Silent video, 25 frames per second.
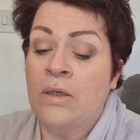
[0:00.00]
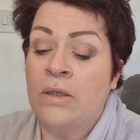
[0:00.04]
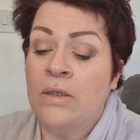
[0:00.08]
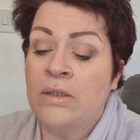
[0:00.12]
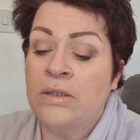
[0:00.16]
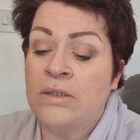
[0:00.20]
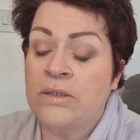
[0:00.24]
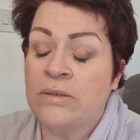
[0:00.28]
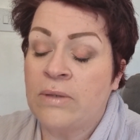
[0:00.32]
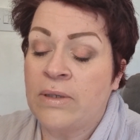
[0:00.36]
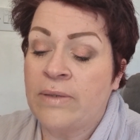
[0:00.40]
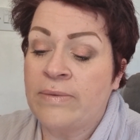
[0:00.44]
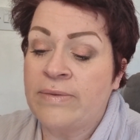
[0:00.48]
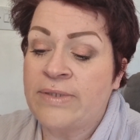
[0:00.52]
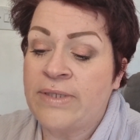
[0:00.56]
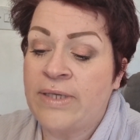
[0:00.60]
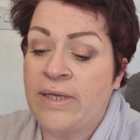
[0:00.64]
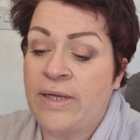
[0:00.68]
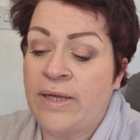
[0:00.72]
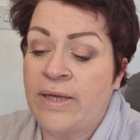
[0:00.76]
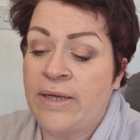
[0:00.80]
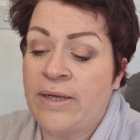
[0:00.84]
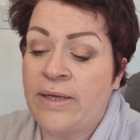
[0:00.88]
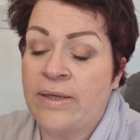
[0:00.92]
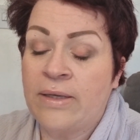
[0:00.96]
So I was
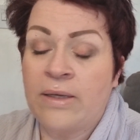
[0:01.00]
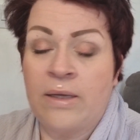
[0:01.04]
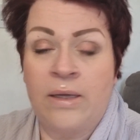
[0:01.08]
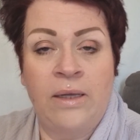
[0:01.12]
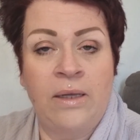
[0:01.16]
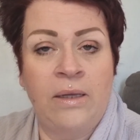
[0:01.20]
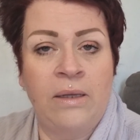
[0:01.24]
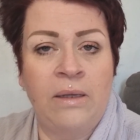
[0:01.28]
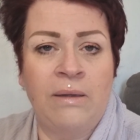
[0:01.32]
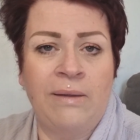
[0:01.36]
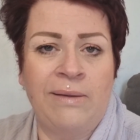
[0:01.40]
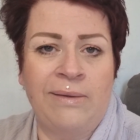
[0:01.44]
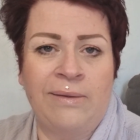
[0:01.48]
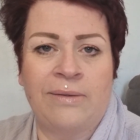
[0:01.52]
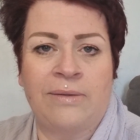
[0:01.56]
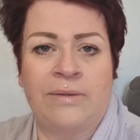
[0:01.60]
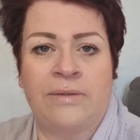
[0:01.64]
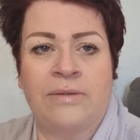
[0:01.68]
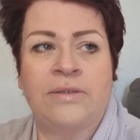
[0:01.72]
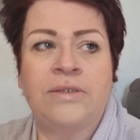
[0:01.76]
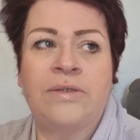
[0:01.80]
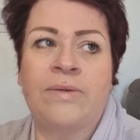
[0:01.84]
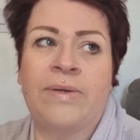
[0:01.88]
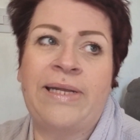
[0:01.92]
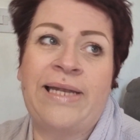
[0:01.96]
like, huh.
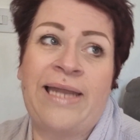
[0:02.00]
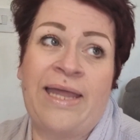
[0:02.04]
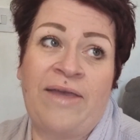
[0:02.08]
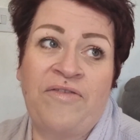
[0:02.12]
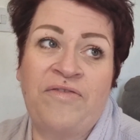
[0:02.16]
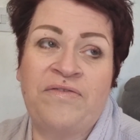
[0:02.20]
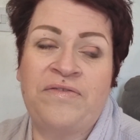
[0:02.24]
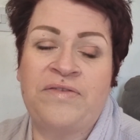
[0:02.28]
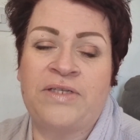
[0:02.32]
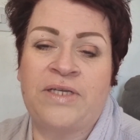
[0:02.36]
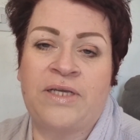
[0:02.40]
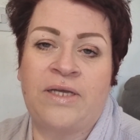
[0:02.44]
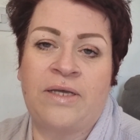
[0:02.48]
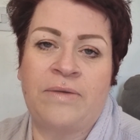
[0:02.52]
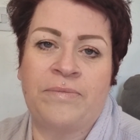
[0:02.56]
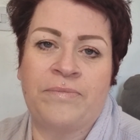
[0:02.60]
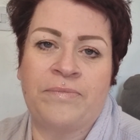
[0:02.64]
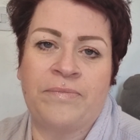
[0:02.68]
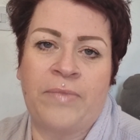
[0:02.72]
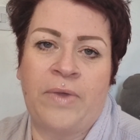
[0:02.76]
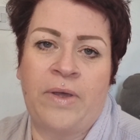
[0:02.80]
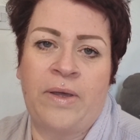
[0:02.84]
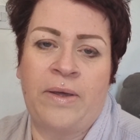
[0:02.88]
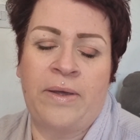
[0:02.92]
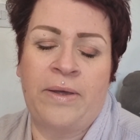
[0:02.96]
So I left it
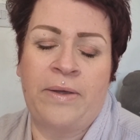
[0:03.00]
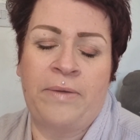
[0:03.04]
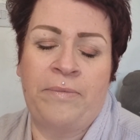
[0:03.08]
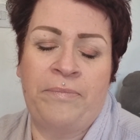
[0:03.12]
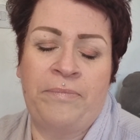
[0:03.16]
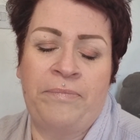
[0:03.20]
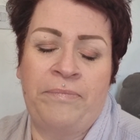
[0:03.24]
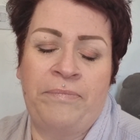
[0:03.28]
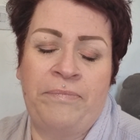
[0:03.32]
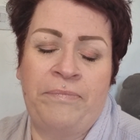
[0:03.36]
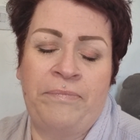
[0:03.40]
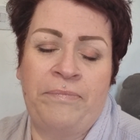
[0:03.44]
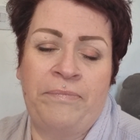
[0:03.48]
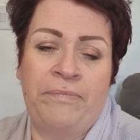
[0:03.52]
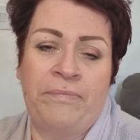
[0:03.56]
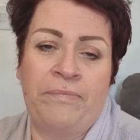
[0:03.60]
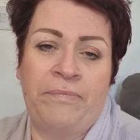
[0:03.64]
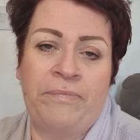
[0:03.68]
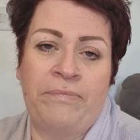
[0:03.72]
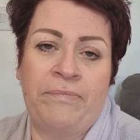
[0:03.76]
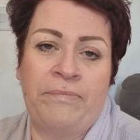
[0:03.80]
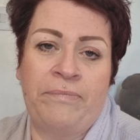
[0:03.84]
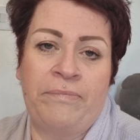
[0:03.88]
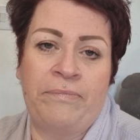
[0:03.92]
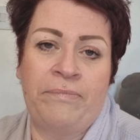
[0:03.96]
on
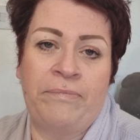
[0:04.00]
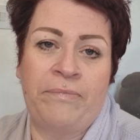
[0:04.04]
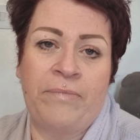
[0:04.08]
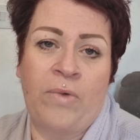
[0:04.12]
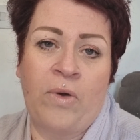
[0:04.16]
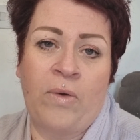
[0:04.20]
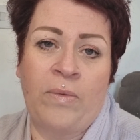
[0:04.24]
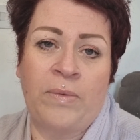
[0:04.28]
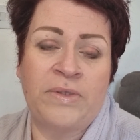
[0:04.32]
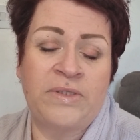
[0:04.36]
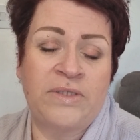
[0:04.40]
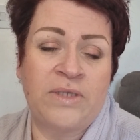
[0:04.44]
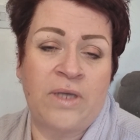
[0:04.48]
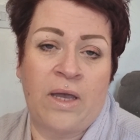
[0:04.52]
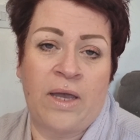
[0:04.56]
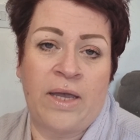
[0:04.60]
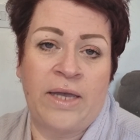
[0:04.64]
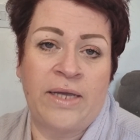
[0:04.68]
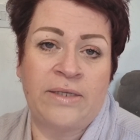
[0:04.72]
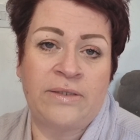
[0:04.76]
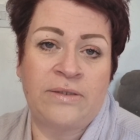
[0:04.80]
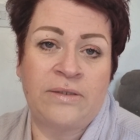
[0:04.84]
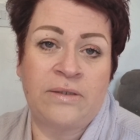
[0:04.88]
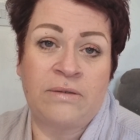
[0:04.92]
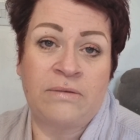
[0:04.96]
the
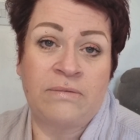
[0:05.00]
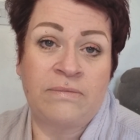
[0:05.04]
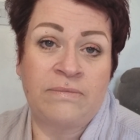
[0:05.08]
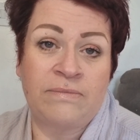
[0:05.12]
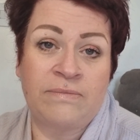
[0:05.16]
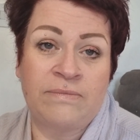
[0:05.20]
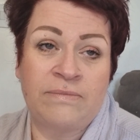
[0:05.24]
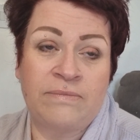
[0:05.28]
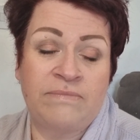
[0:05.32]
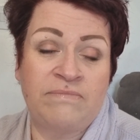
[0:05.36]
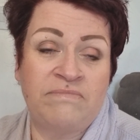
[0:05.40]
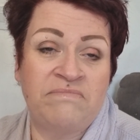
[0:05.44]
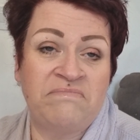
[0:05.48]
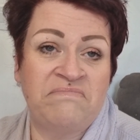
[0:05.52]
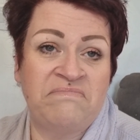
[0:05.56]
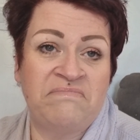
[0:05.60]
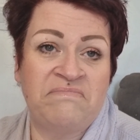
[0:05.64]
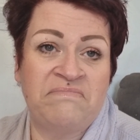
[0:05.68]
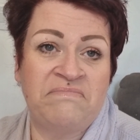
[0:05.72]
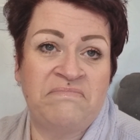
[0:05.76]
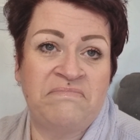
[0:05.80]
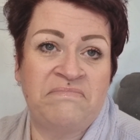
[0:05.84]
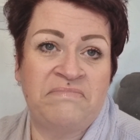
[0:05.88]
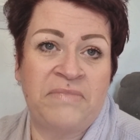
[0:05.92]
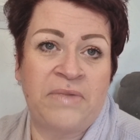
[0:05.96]
side.
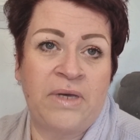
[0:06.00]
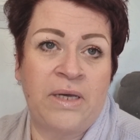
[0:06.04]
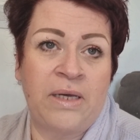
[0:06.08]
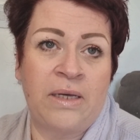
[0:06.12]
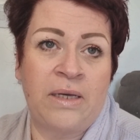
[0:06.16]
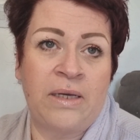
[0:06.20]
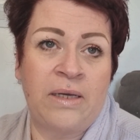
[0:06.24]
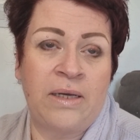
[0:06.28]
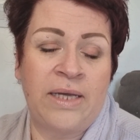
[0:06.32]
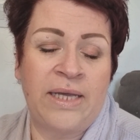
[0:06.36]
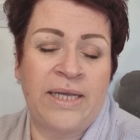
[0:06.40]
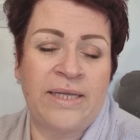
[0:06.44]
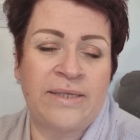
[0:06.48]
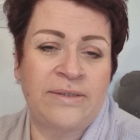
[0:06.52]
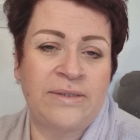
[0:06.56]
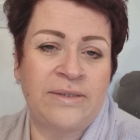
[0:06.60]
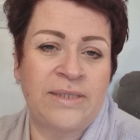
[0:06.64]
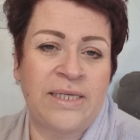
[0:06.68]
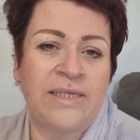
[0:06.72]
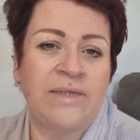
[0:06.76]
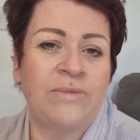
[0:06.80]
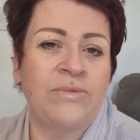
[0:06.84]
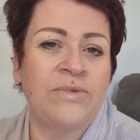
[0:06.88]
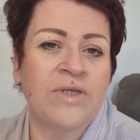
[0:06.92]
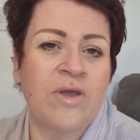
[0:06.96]
It
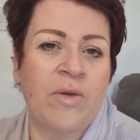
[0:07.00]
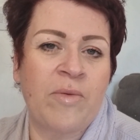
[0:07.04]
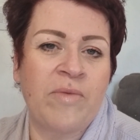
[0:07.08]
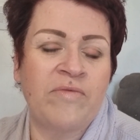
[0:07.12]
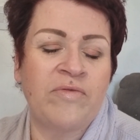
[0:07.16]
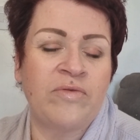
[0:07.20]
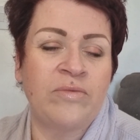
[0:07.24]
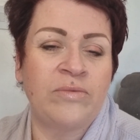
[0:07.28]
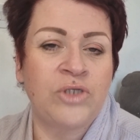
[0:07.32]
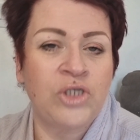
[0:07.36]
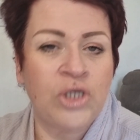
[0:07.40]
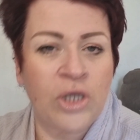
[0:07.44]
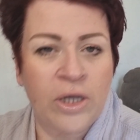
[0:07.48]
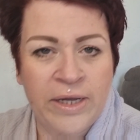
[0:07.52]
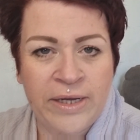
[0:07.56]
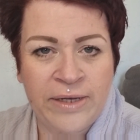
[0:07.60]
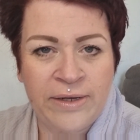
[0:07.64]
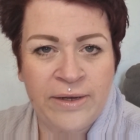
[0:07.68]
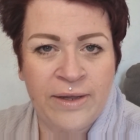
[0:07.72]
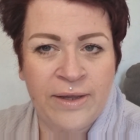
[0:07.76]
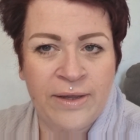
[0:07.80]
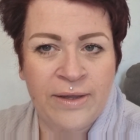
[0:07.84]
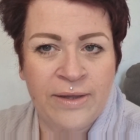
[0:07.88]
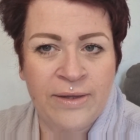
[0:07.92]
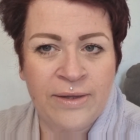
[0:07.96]
said it was coming from
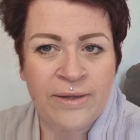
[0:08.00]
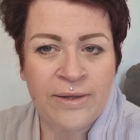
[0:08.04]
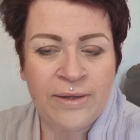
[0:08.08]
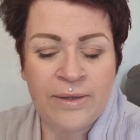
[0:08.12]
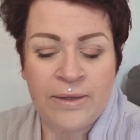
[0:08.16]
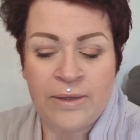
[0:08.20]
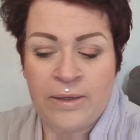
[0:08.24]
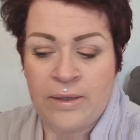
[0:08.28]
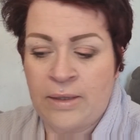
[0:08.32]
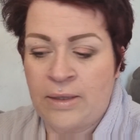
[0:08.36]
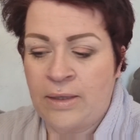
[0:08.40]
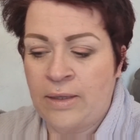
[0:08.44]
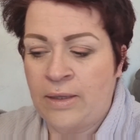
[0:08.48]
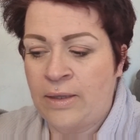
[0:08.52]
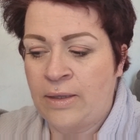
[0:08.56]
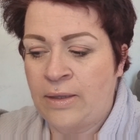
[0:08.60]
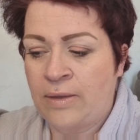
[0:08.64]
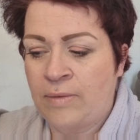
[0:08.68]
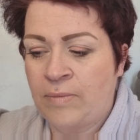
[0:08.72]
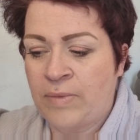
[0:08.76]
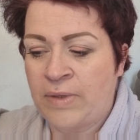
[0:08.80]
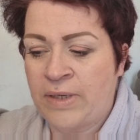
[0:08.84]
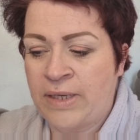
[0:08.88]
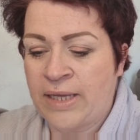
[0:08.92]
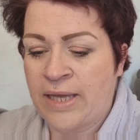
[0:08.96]
China,
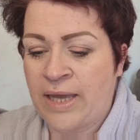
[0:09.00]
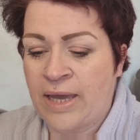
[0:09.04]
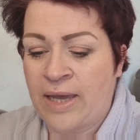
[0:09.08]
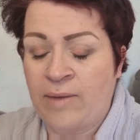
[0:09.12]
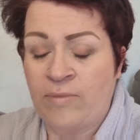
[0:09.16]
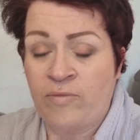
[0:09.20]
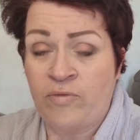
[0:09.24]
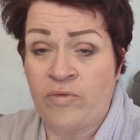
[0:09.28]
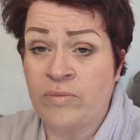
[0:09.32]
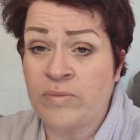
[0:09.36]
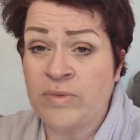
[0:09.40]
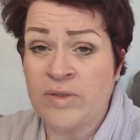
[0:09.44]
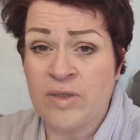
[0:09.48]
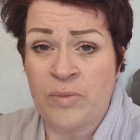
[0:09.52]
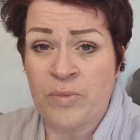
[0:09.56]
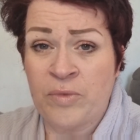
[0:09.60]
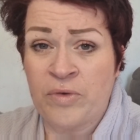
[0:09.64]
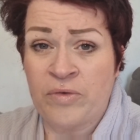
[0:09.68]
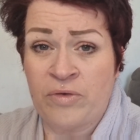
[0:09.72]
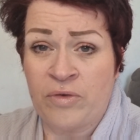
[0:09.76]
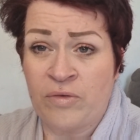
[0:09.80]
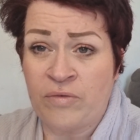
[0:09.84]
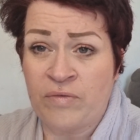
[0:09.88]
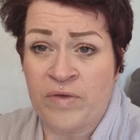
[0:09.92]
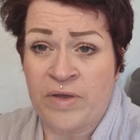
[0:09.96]
but it came from
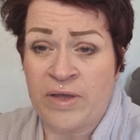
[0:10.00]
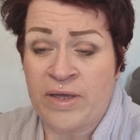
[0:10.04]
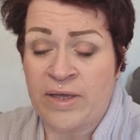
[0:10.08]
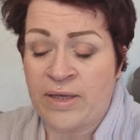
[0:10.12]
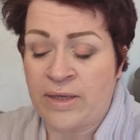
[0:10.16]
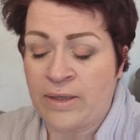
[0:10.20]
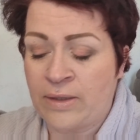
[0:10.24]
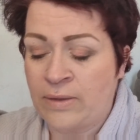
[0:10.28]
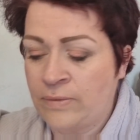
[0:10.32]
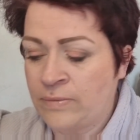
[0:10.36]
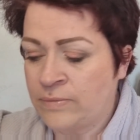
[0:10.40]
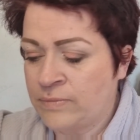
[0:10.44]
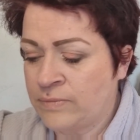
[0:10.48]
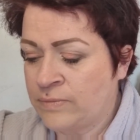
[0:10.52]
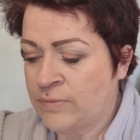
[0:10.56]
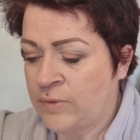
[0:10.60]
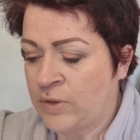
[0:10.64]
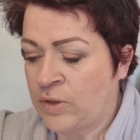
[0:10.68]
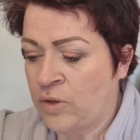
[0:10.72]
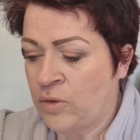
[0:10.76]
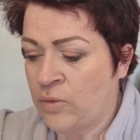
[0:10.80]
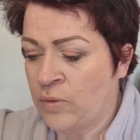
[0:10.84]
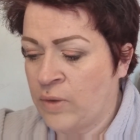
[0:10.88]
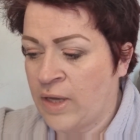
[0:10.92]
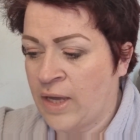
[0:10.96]
somewhere over here in
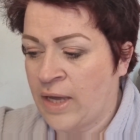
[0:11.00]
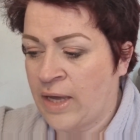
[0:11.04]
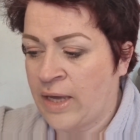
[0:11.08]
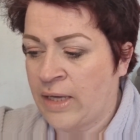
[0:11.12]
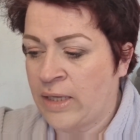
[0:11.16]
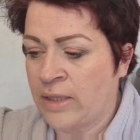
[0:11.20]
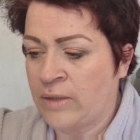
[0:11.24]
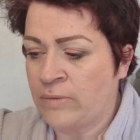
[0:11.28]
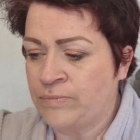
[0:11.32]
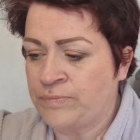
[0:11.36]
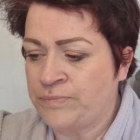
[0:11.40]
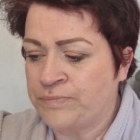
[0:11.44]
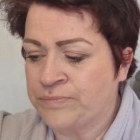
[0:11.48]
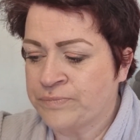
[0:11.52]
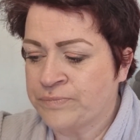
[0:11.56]
the UK.